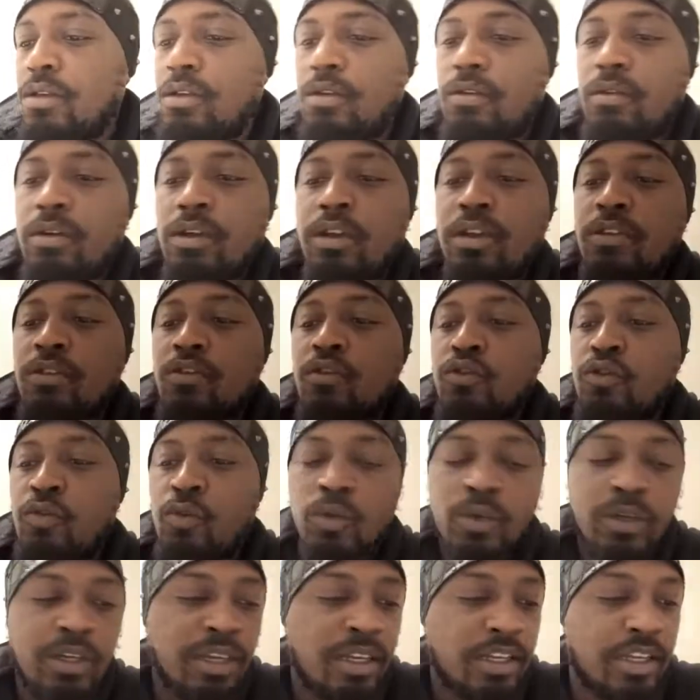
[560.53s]
All right. So
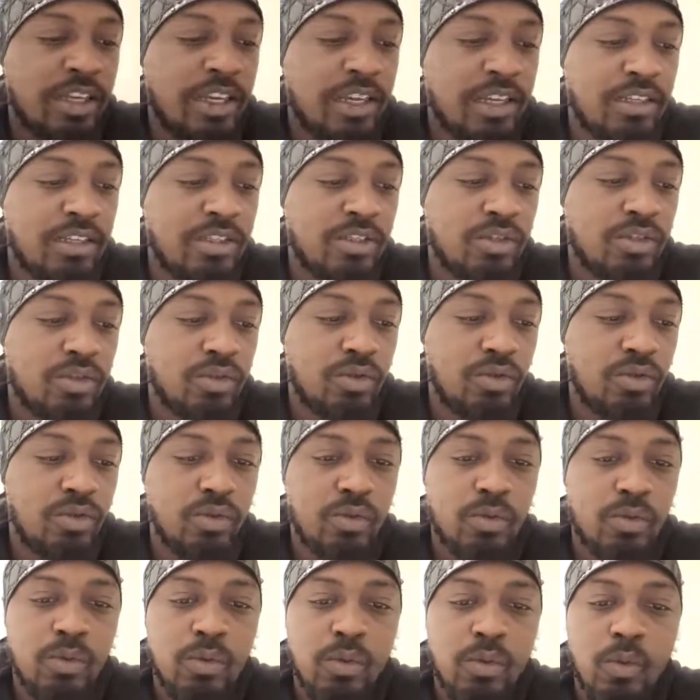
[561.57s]
we're going to get into
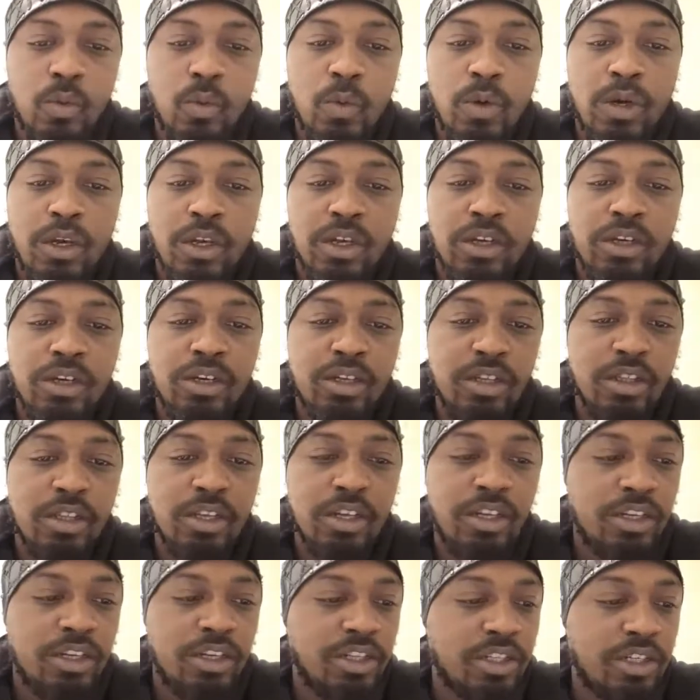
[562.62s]
what good
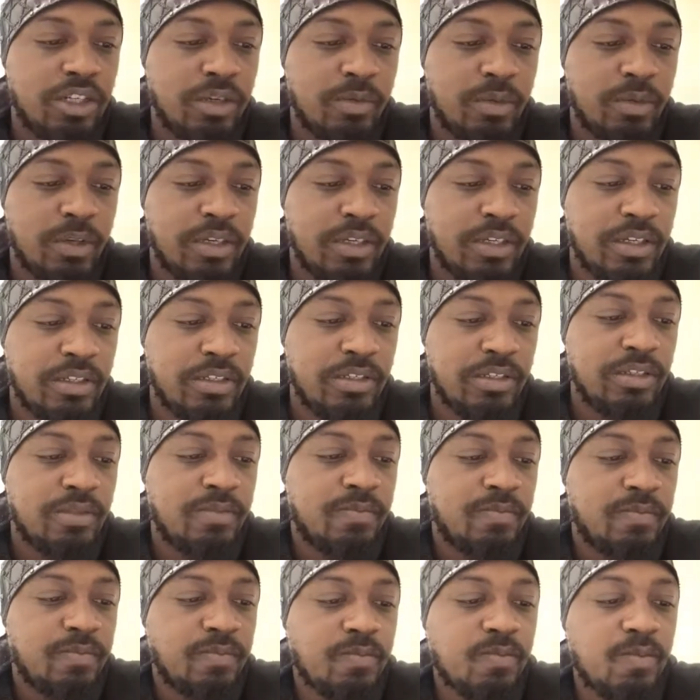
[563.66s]
leadership is.
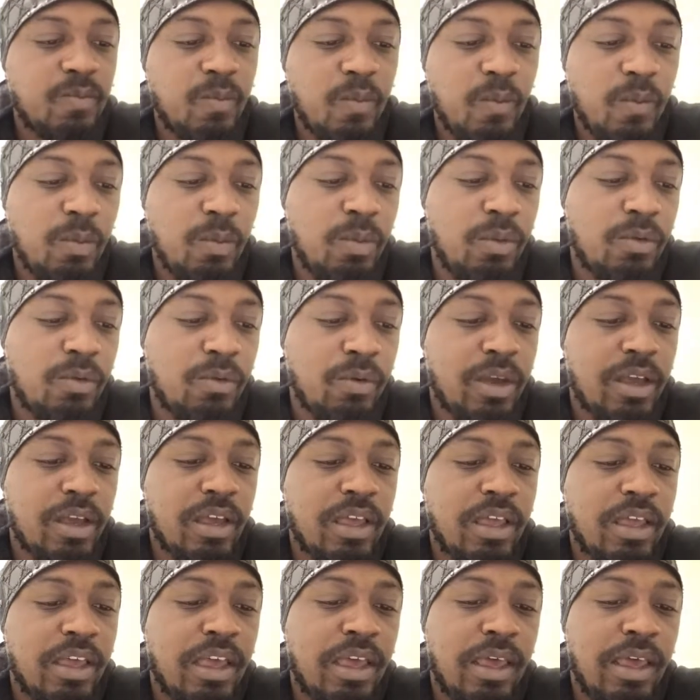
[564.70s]
All
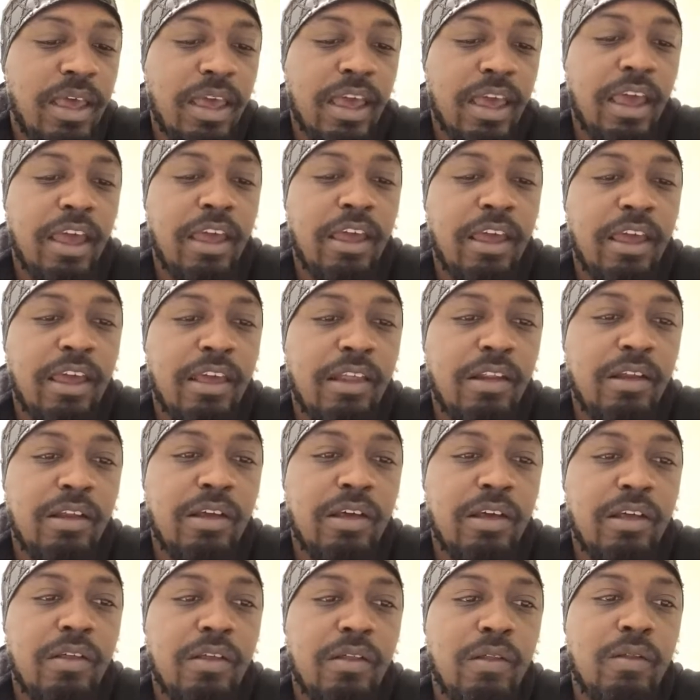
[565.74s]
right. And
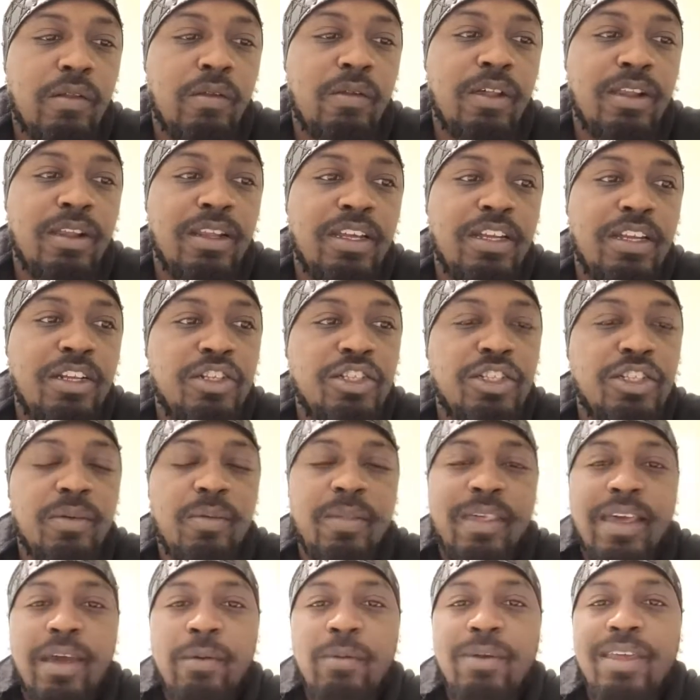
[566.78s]
the leadership
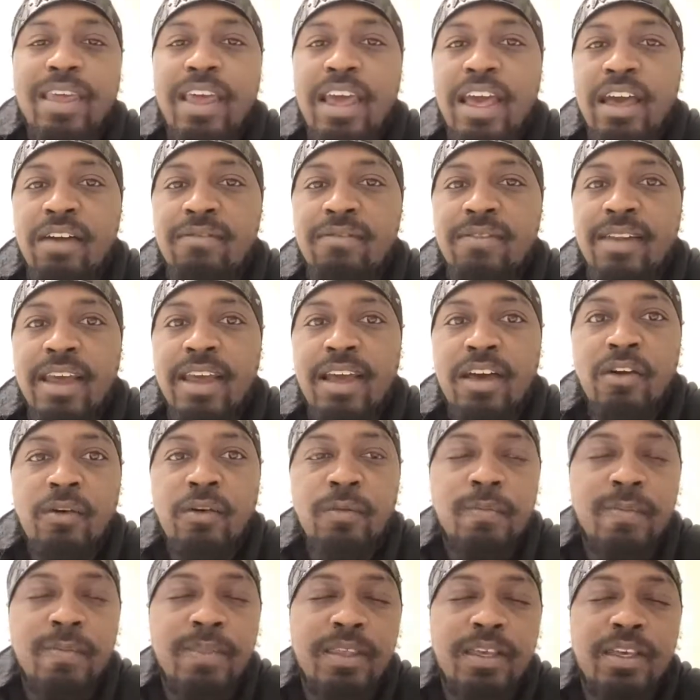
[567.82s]
that we have
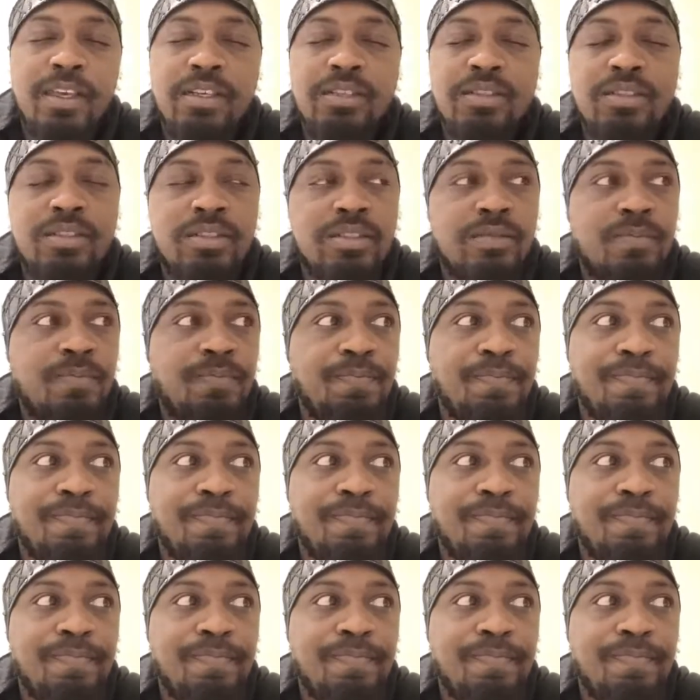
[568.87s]
now is